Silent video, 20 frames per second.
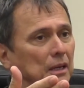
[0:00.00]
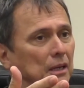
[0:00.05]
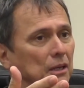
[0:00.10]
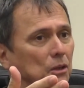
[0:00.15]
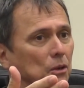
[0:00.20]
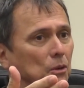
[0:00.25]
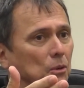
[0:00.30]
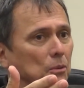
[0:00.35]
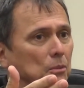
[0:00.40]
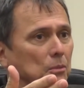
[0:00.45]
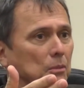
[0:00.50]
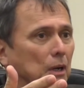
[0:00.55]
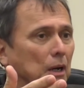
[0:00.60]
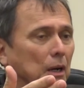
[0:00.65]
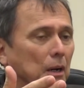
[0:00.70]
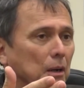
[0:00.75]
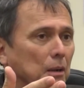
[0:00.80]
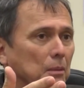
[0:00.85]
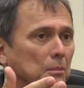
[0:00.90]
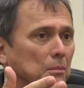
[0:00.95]
you know,
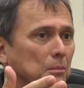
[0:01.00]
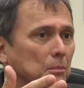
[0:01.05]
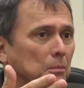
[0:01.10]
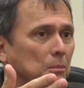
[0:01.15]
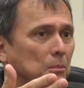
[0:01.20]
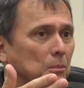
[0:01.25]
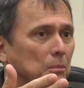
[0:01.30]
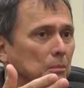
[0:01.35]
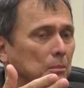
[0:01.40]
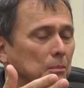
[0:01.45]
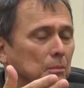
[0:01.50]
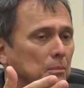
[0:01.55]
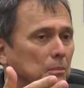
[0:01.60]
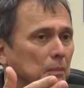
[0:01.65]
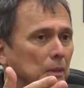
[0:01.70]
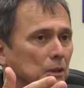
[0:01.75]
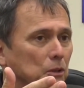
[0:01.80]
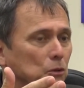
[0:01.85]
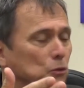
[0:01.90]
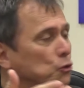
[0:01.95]
um,
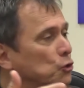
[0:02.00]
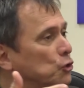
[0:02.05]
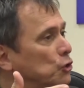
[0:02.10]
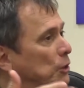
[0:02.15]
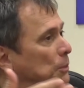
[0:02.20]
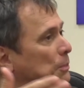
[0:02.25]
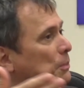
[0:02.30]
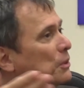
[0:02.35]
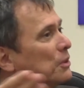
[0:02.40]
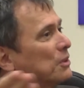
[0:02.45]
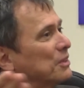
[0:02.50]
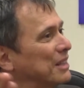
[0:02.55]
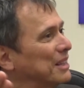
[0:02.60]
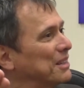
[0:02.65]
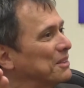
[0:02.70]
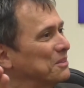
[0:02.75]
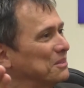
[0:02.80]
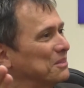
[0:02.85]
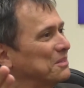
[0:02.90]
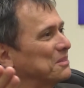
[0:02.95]
mm, a little cheaper
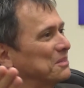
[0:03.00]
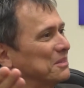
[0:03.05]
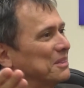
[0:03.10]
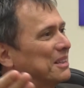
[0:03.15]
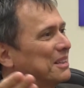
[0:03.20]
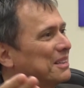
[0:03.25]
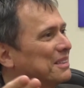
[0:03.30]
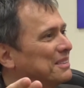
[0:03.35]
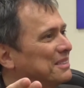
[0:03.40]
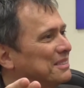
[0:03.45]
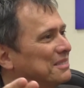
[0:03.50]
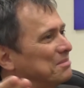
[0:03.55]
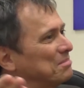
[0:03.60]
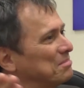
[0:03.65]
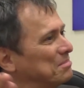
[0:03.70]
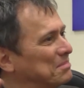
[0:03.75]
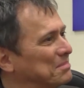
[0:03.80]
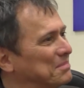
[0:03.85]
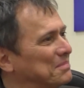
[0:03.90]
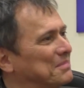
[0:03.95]
than, than